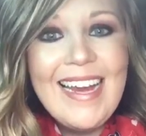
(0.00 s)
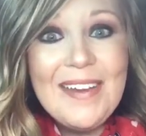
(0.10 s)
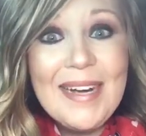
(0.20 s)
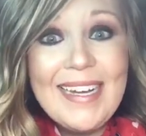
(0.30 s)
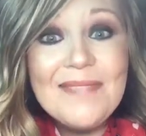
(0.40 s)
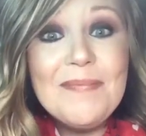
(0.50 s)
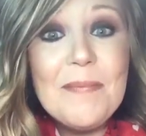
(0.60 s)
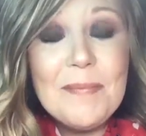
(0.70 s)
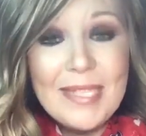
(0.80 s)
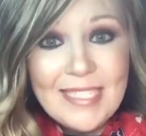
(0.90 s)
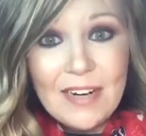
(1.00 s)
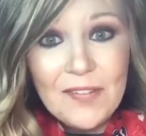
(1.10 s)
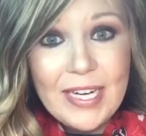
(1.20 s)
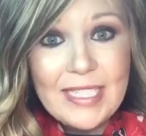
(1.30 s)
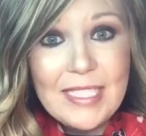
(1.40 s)
Anyway, Please
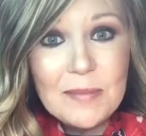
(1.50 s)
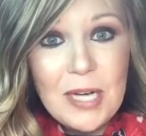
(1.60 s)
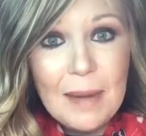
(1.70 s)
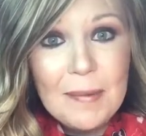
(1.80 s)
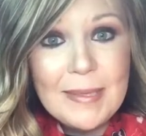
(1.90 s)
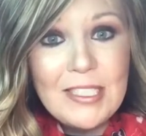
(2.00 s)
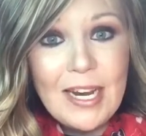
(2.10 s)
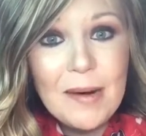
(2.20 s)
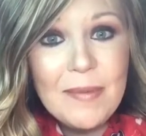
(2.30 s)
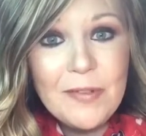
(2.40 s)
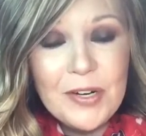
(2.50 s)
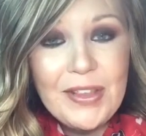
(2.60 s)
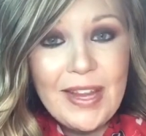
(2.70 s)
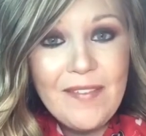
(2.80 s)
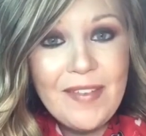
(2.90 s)
don't forget to subscribe to my channel before
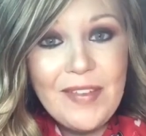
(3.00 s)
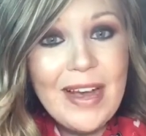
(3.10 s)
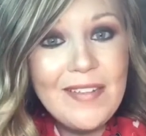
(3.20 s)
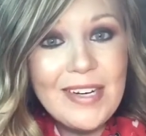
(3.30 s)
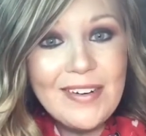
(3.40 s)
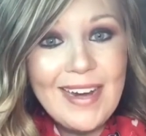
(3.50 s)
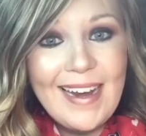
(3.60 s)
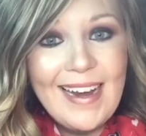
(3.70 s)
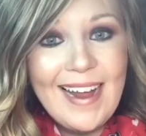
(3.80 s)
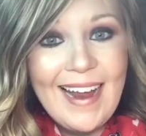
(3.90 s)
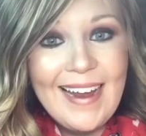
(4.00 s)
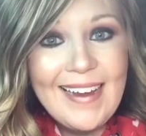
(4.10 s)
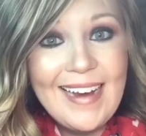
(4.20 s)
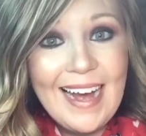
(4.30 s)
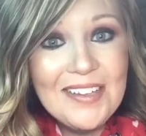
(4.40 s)
you leave if you haven't already,
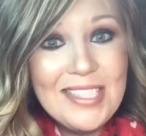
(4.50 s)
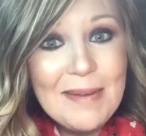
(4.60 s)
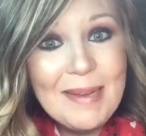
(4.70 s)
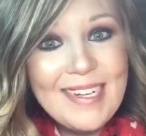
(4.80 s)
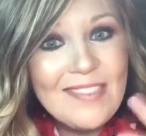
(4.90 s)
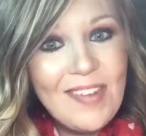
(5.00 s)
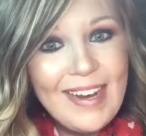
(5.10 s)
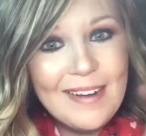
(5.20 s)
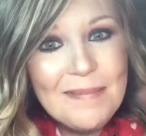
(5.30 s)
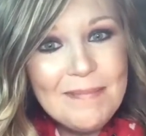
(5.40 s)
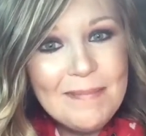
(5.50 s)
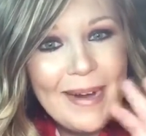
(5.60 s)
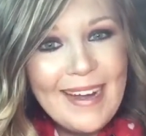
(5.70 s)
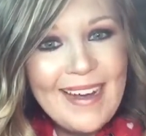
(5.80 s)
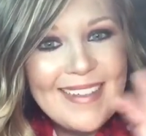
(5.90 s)
and I'll see you in my next video.
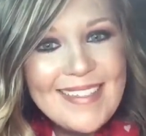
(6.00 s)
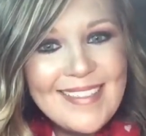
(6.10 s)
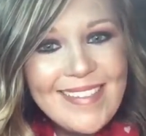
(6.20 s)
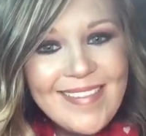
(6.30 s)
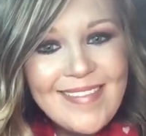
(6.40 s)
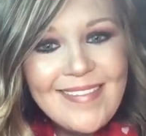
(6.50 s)
Bye, guys.